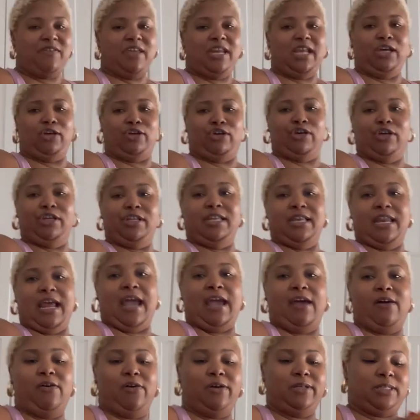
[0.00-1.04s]
any good
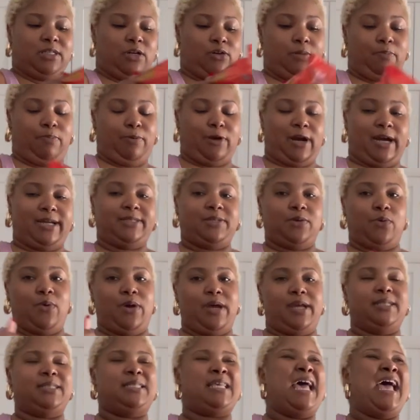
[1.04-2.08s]
nails,
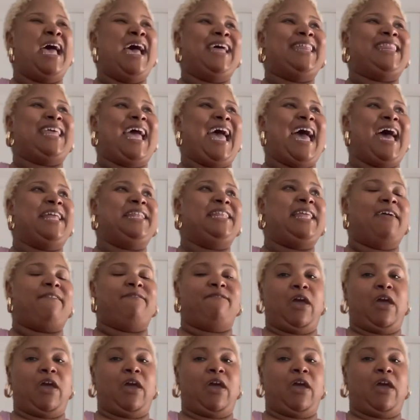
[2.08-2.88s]
press-ons. They had like